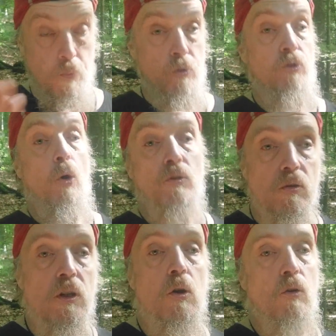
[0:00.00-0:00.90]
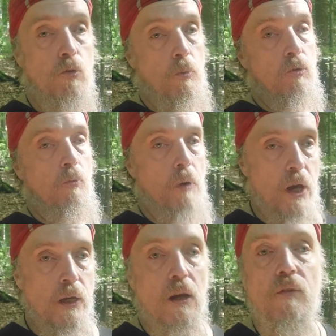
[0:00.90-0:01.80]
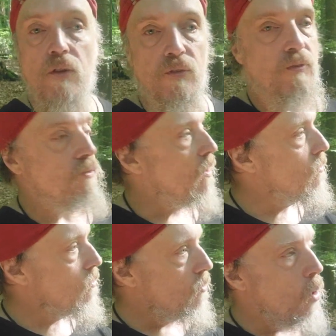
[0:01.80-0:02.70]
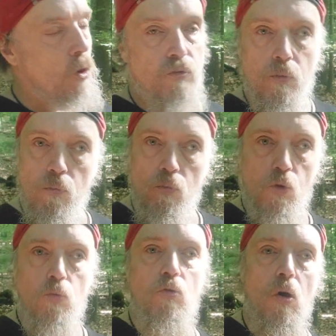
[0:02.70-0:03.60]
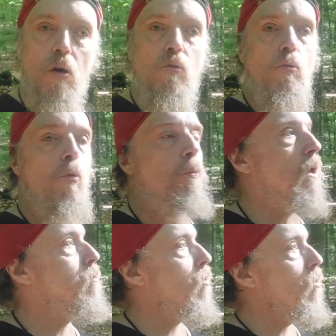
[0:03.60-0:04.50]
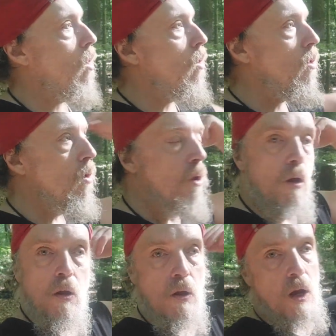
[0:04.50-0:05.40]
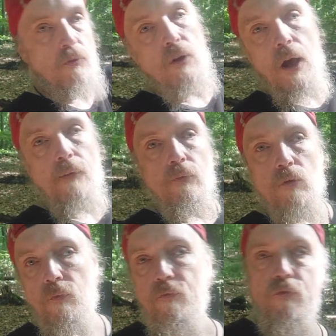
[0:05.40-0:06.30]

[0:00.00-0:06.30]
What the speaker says: certainly contribute to mine, and that's awesome to talk to people all at the end of